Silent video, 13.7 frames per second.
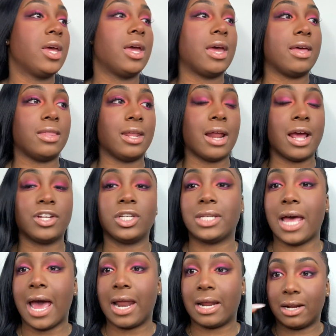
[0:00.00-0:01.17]
And then I just
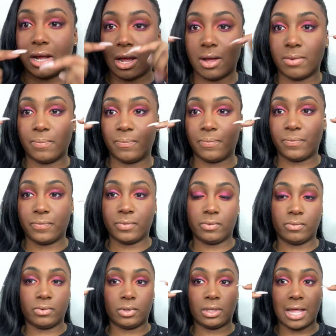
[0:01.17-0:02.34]
added
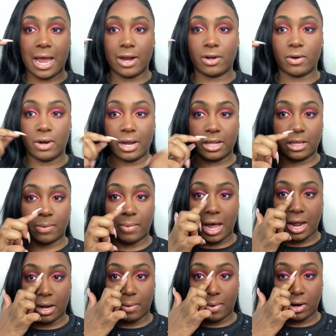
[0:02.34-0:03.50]
liner in the
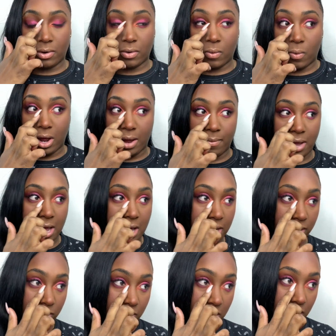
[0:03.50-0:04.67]
bottom. I don't know why my eye
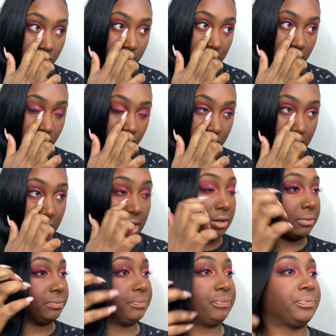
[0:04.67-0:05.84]
is watering, child.